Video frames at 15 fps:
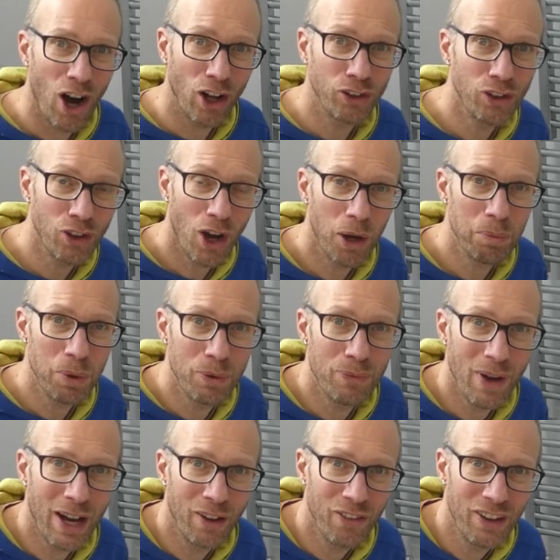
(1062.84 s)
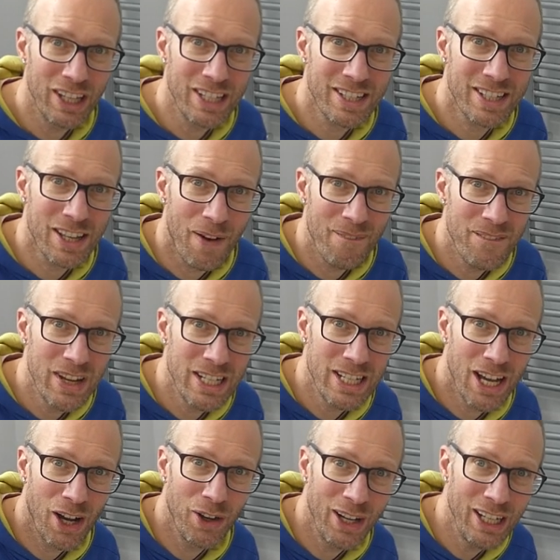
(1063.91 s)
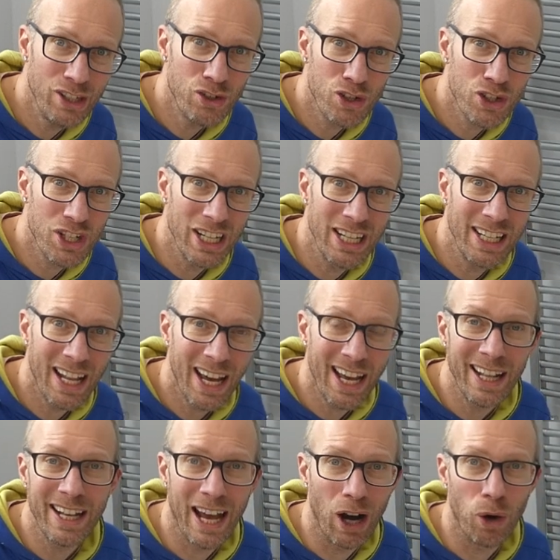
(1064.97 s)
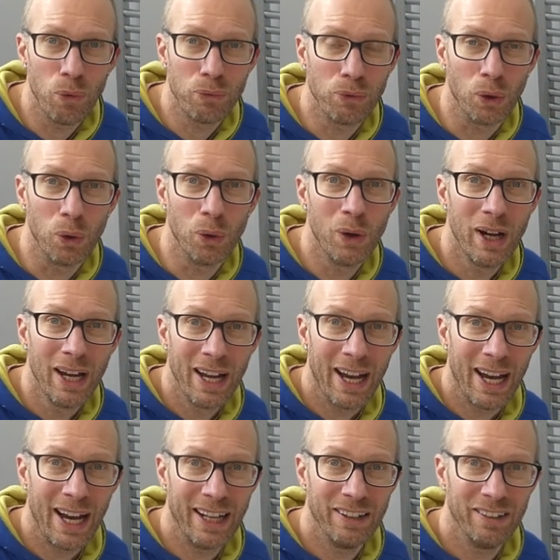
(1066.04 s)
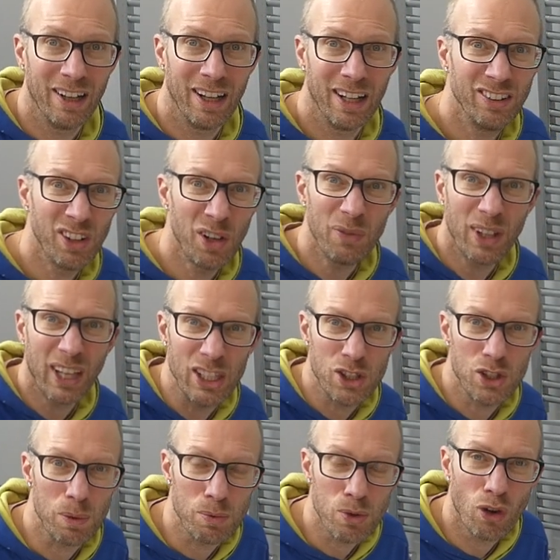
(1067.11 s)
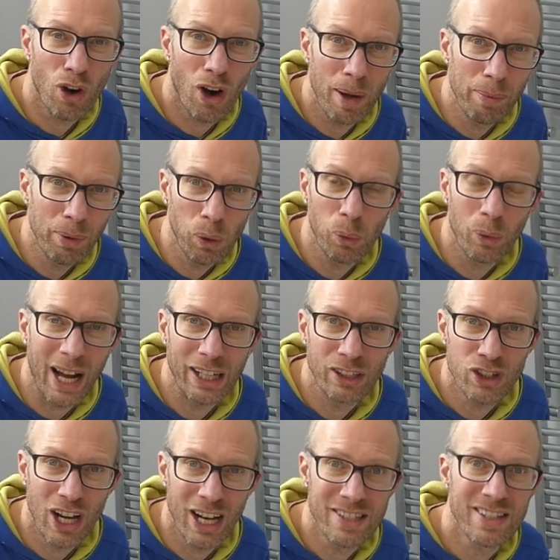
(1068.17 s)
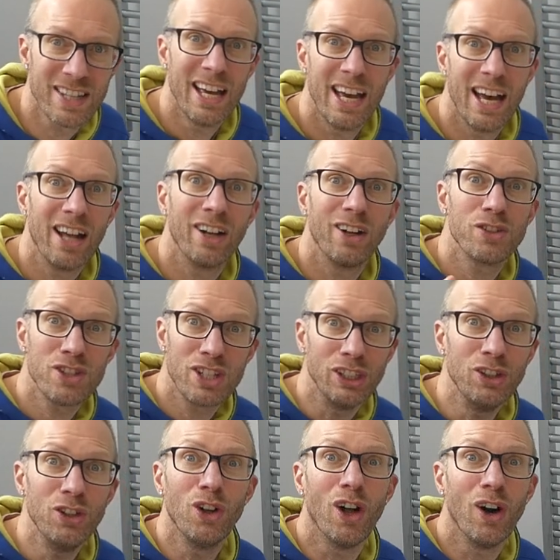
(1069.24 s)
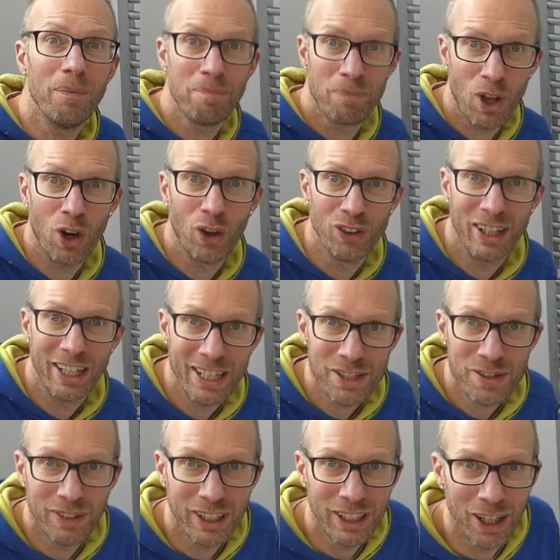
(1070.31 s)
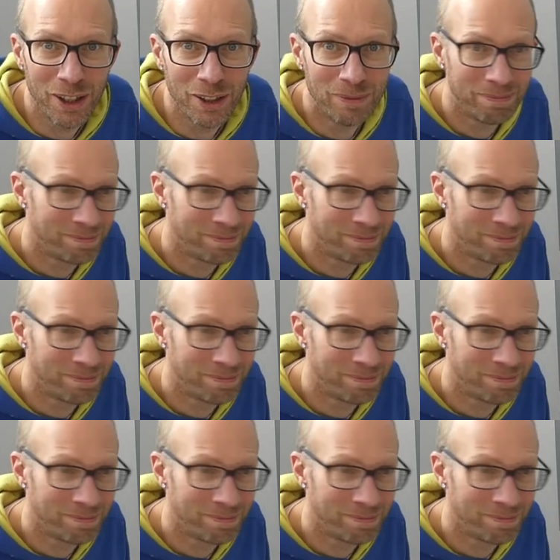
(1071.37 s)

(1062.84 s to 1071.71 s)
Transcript: I do hope you found this video interesting and helpful, and don't forget to subscribe and all that jazz, and I'll see you lot on the next video.